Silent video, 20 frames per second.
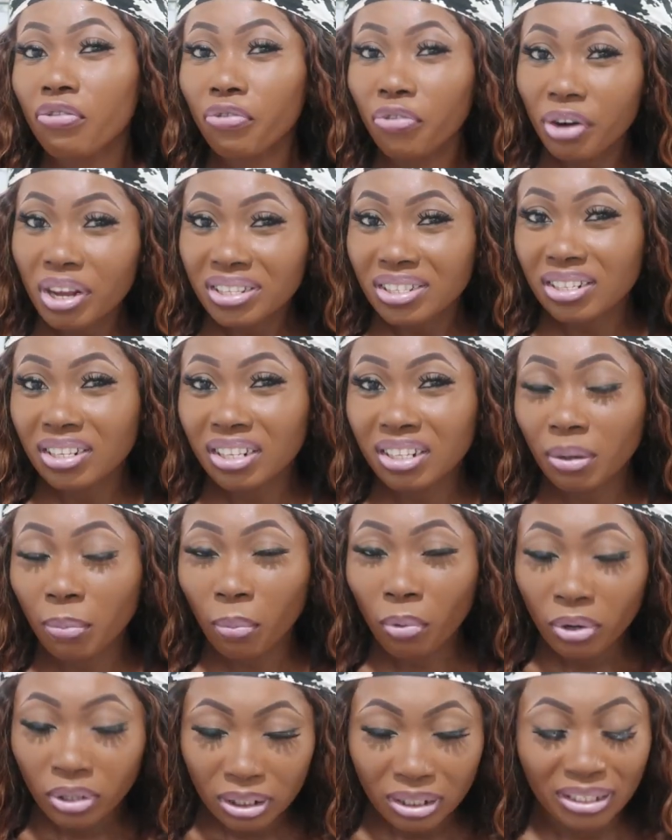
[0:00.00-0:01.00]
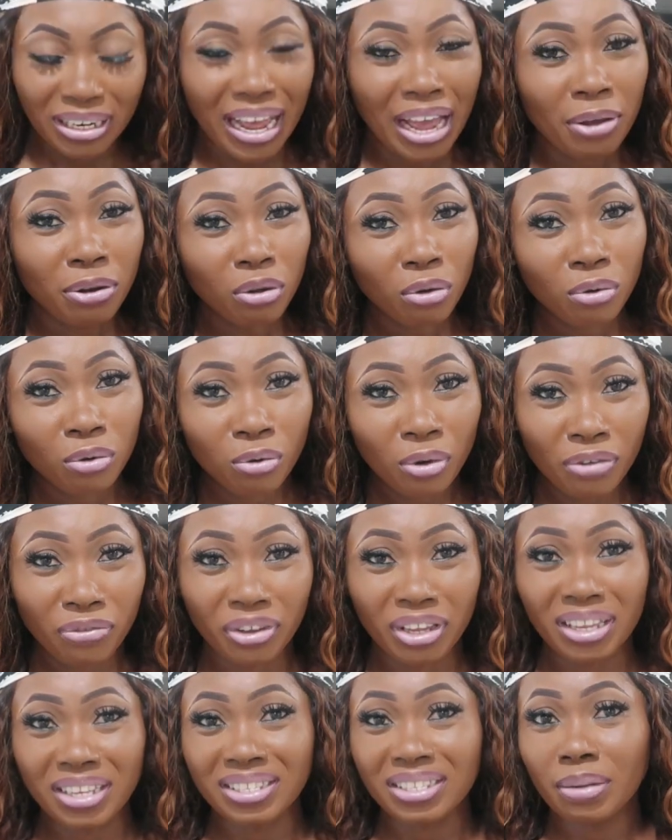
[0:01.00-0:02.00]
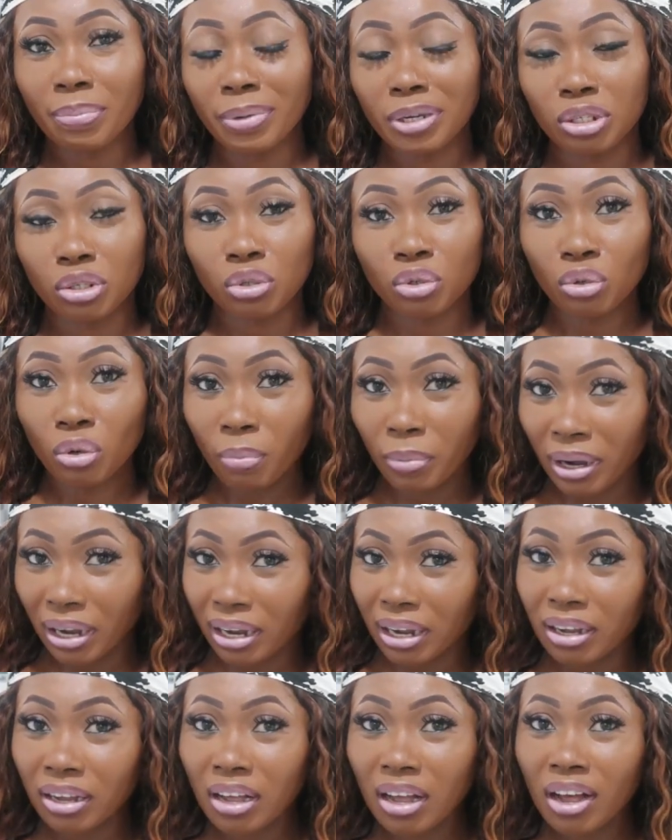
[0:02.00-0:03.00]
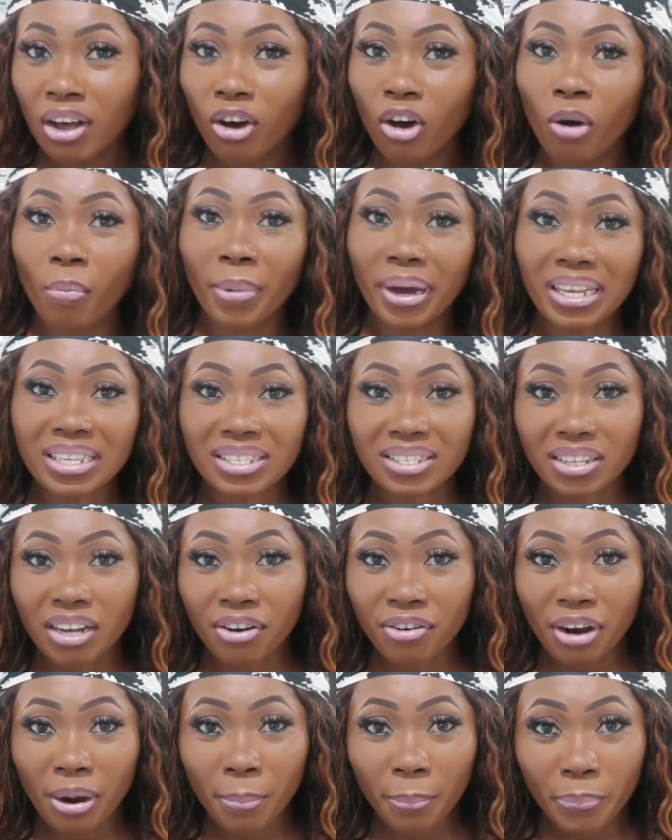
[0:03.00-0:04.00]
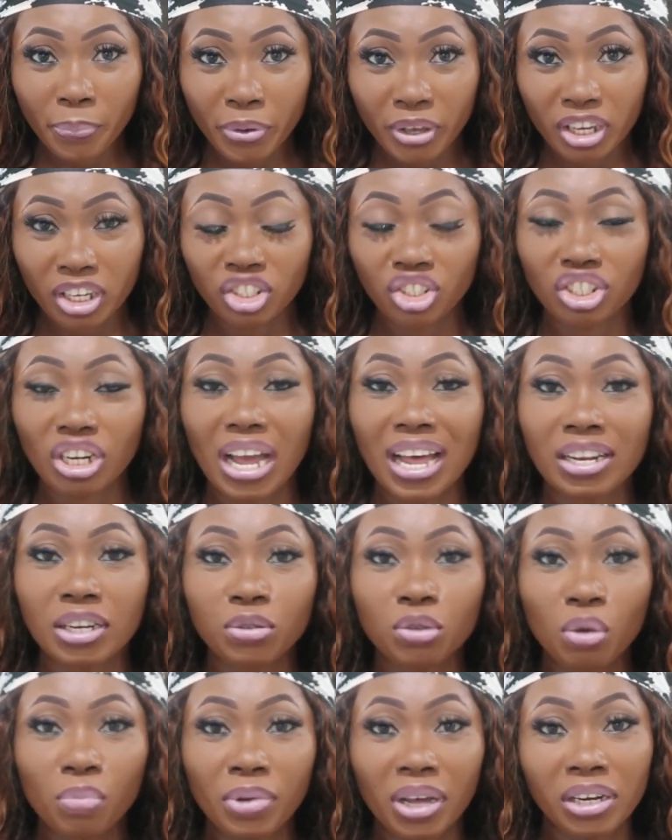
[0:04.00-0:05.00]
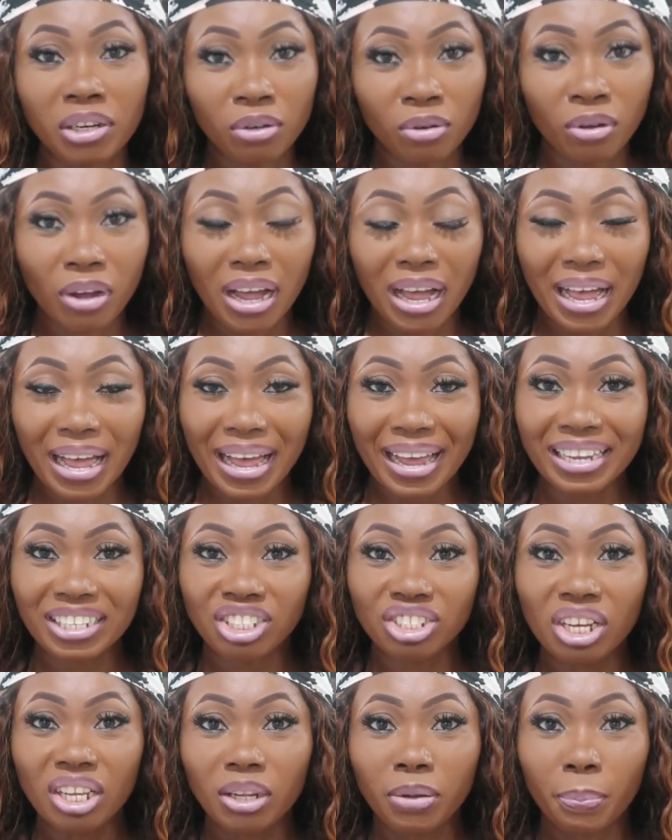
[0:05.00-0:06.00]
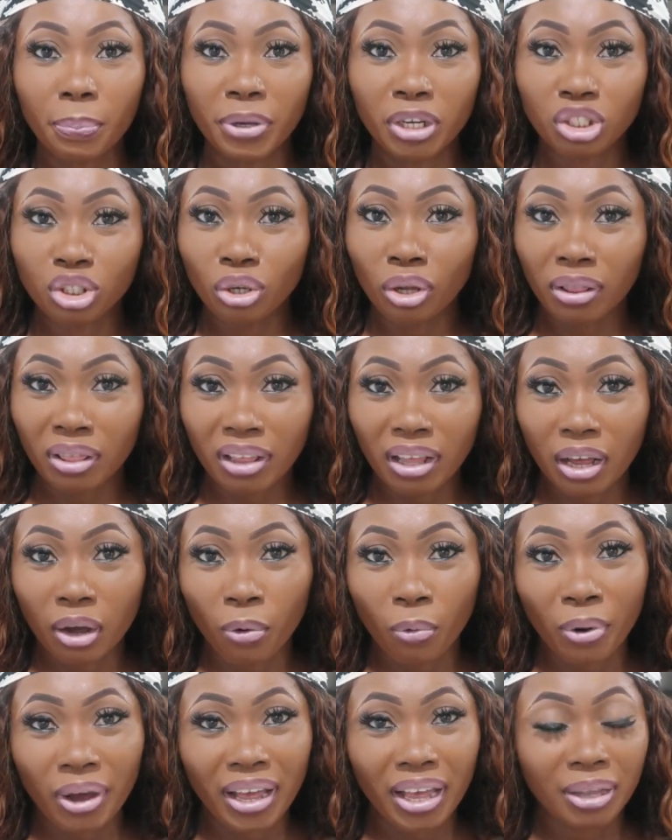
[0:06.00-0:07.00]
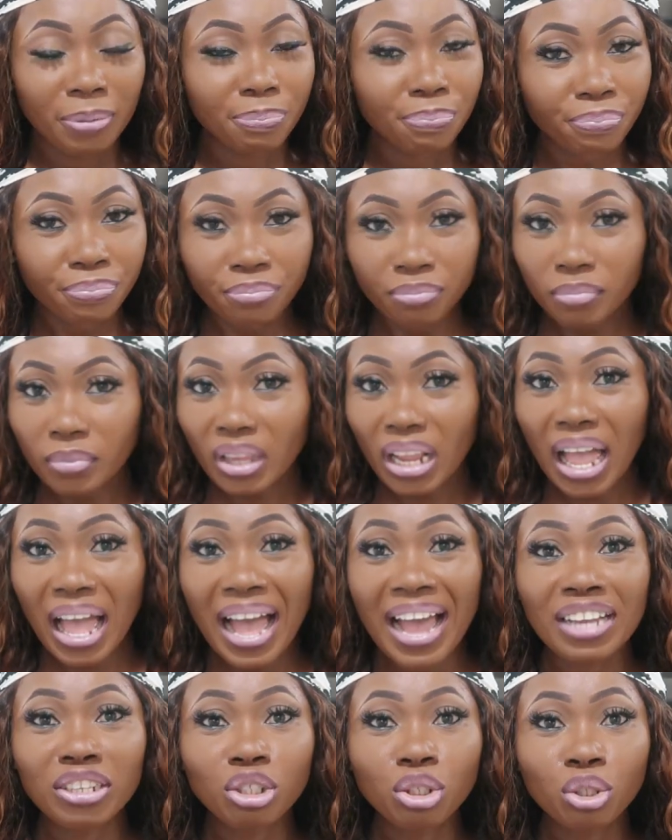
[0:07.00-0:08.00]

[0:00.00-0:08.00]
first thing in the morning. I don't know if you can see my stomach. On my Instagram page at the Tommy I shared a picture there where I